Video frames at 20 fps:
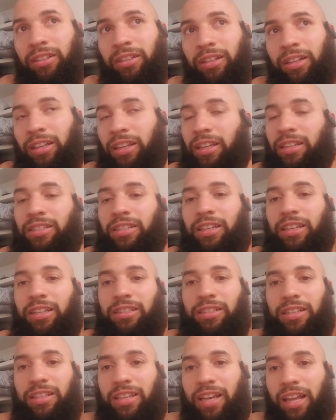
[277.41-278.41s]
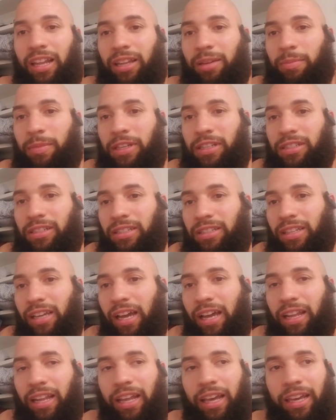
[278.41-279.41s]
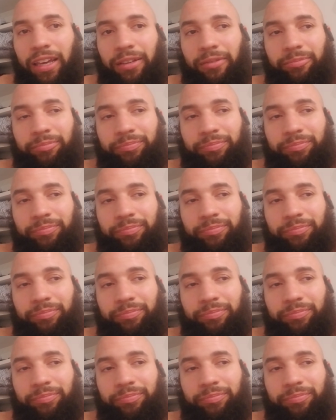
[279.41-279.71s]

and then she gets to telling me she's got, like,